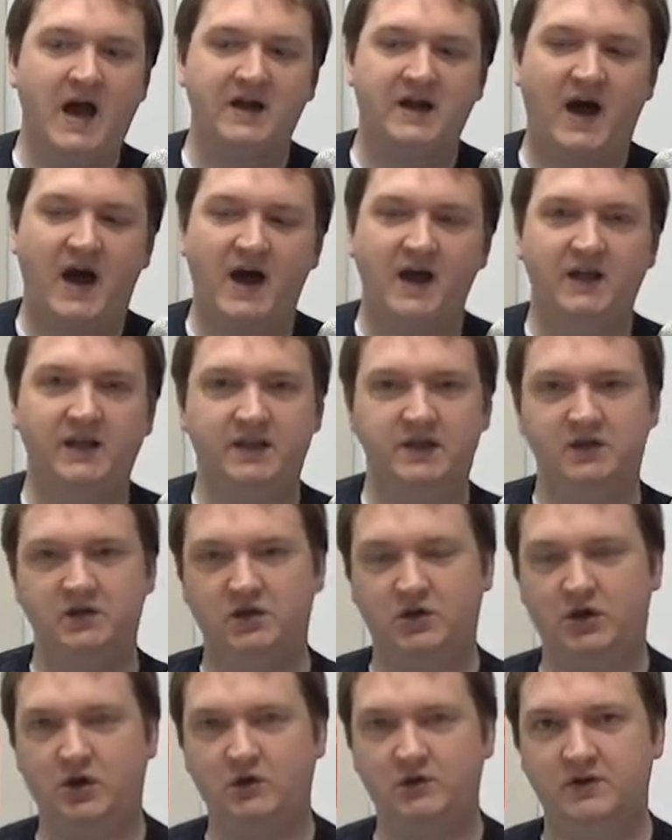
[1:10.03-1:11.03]
I'd
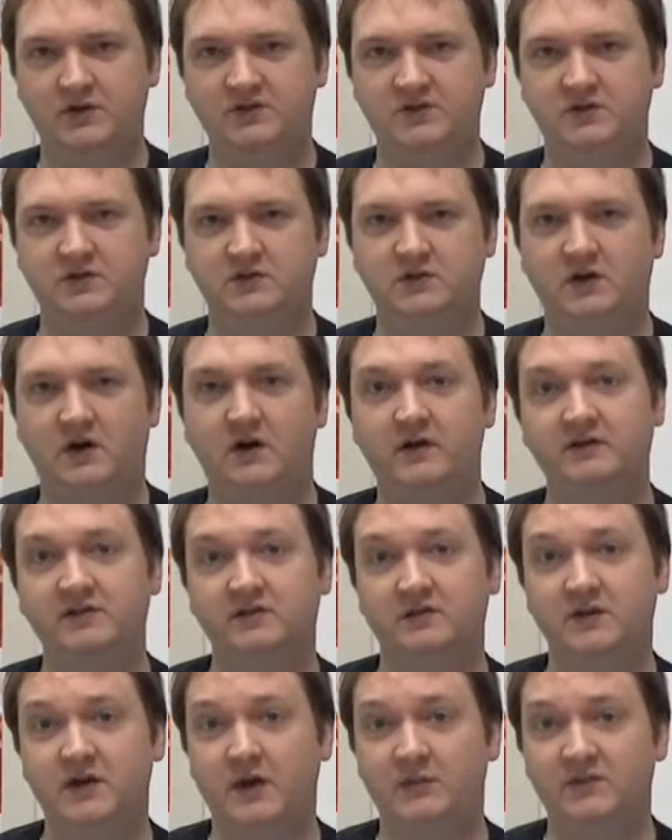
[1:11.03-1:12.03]
highly encourage you to
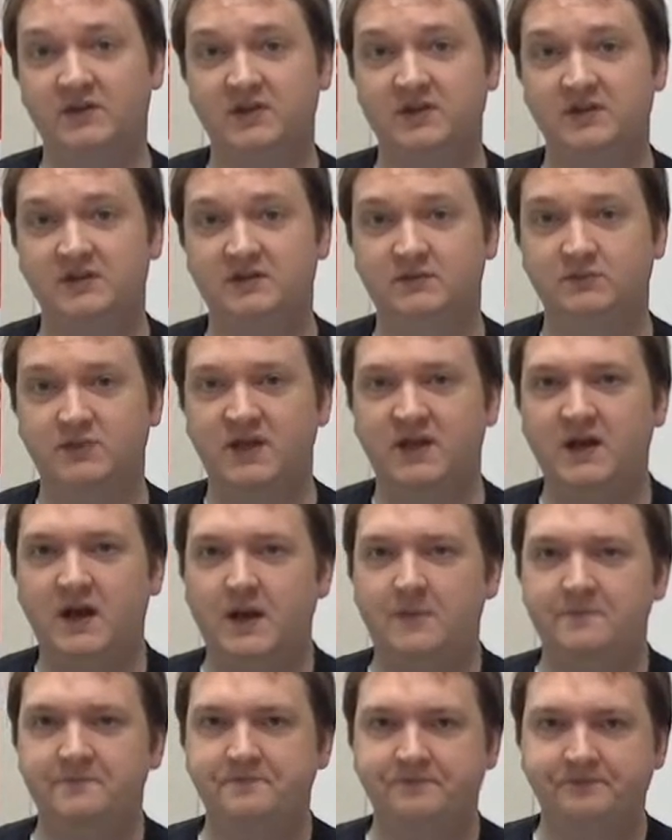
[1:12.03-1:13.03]
also come to this
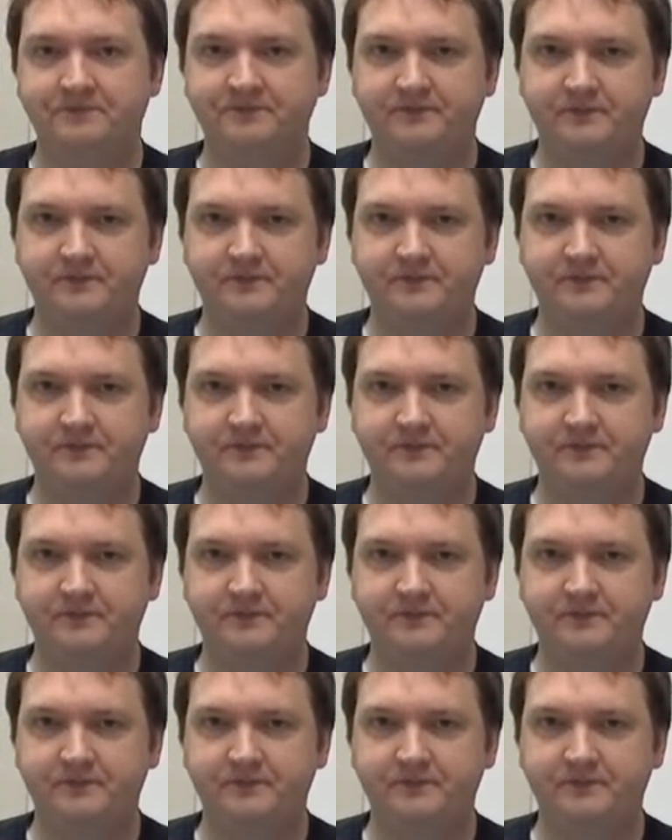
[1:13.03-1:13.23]
meetup